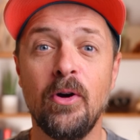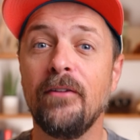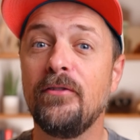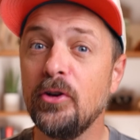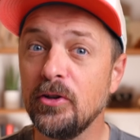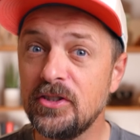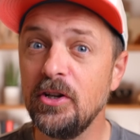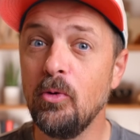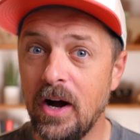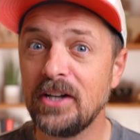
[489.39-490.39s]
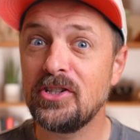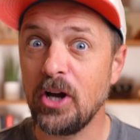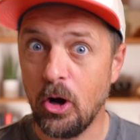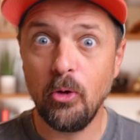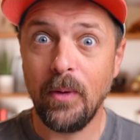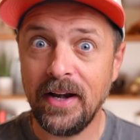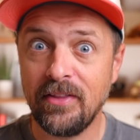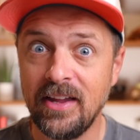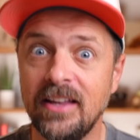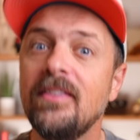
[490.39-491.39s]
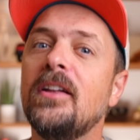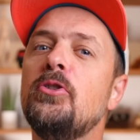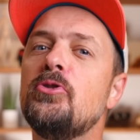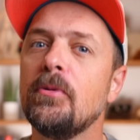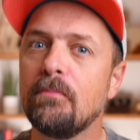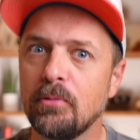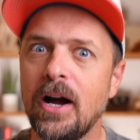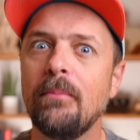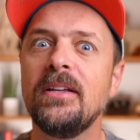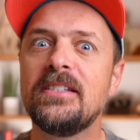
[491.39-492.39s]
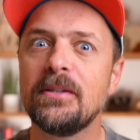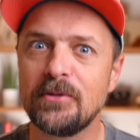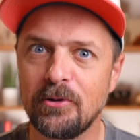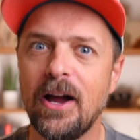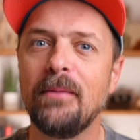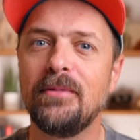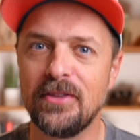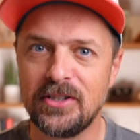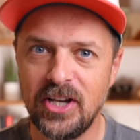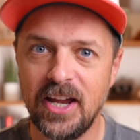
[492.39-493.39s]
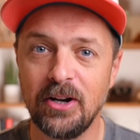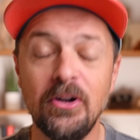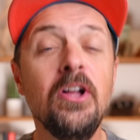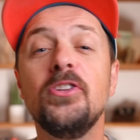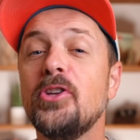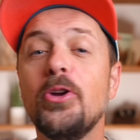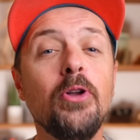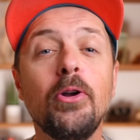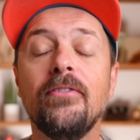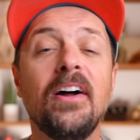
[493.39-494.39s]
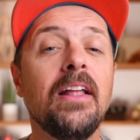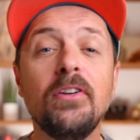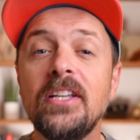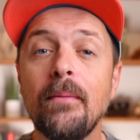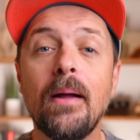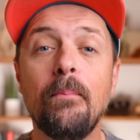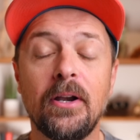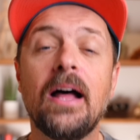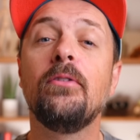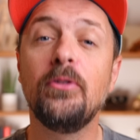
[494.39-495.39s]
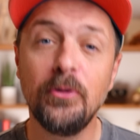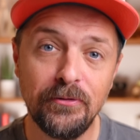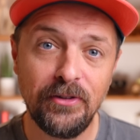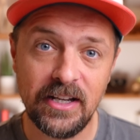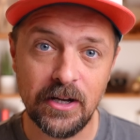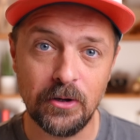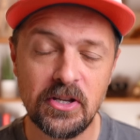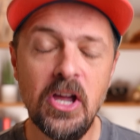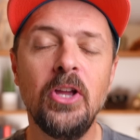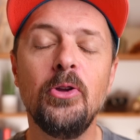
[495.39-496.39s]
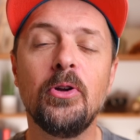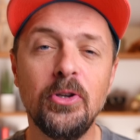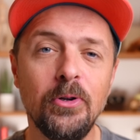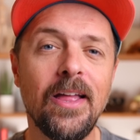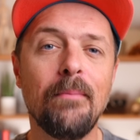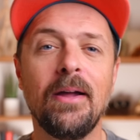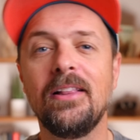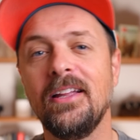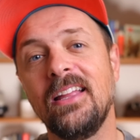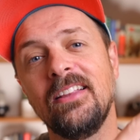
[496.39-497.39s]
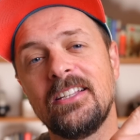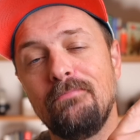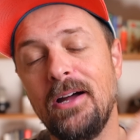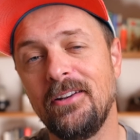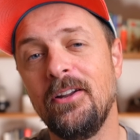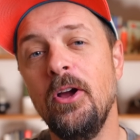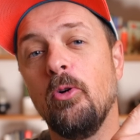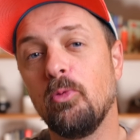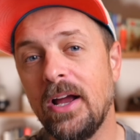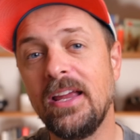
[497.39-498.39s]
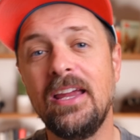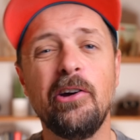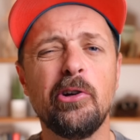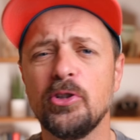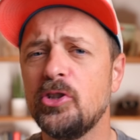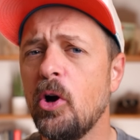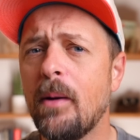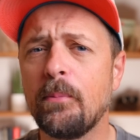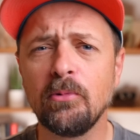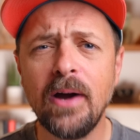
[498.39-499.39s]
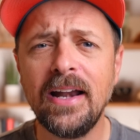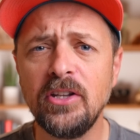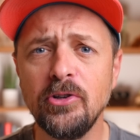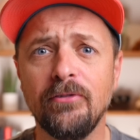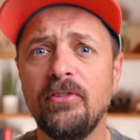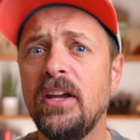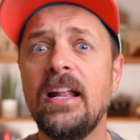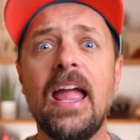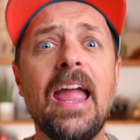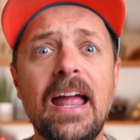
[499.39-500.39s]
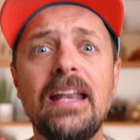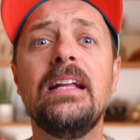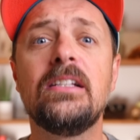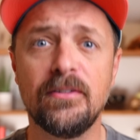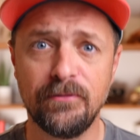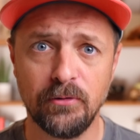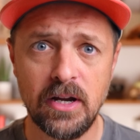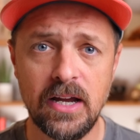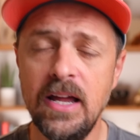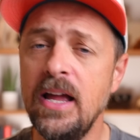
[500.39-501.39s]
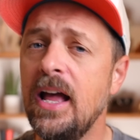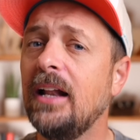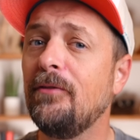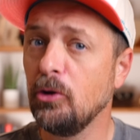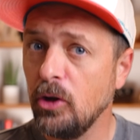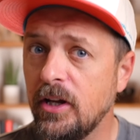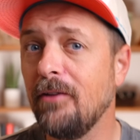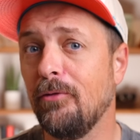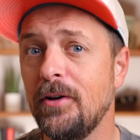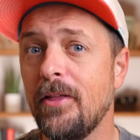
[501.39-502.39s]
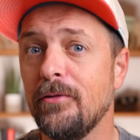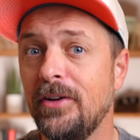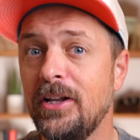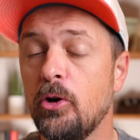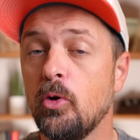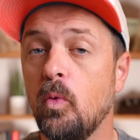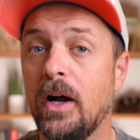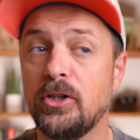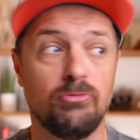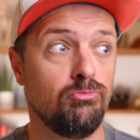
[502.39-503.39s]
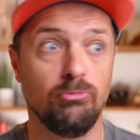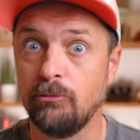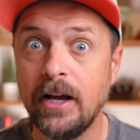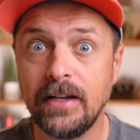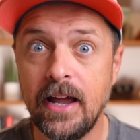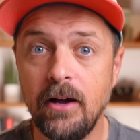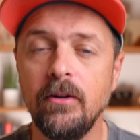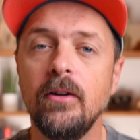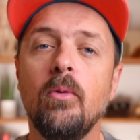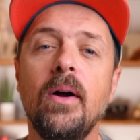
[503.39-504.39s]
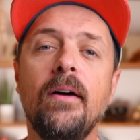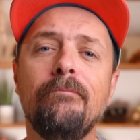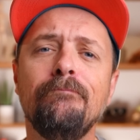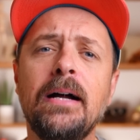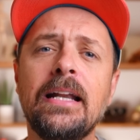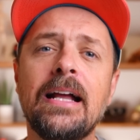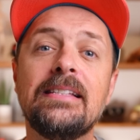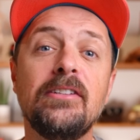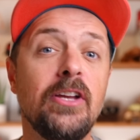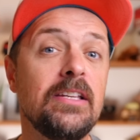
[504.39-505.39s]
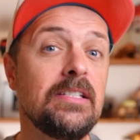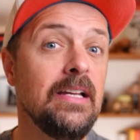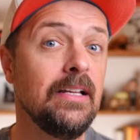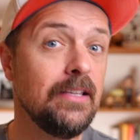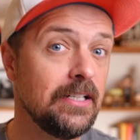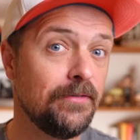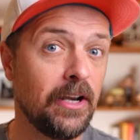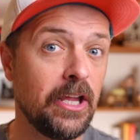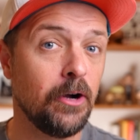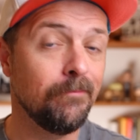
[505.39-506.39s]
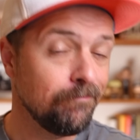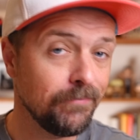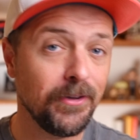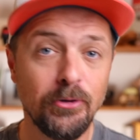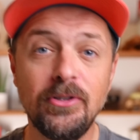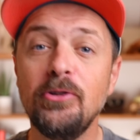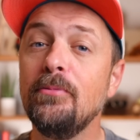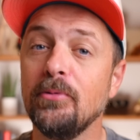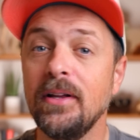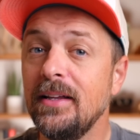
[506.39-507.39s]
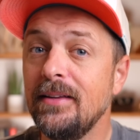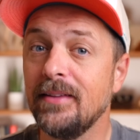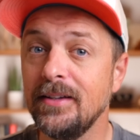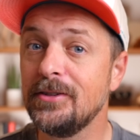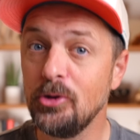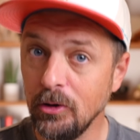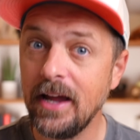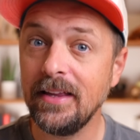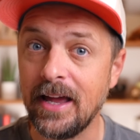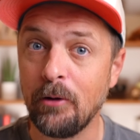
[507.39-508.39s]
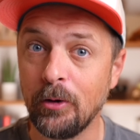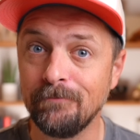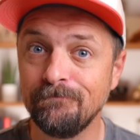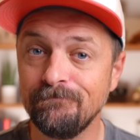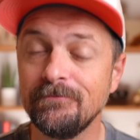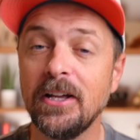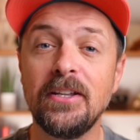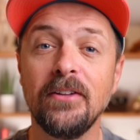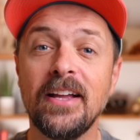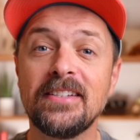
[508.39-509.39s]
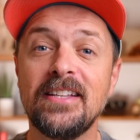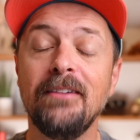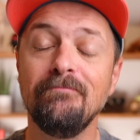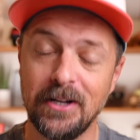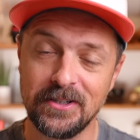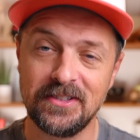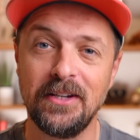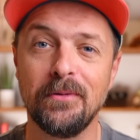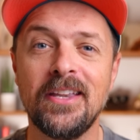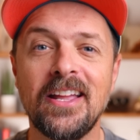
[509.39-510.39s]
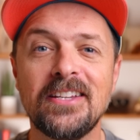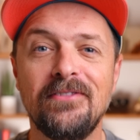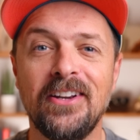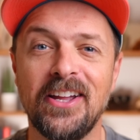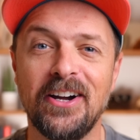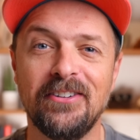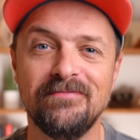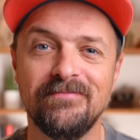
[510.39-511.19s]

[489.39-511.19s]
If you're still watching all the way to the end, then you should probably subscribe to the channel so you're notified every time I put out new videos. You can do that by clicking this button right here. It'll show up right in your feed and it's free. And if you're looking for another video to watch right now, well, might I suggest this video? YouTube really thinks you'll like that one. Until next time, I'll see you in the next video.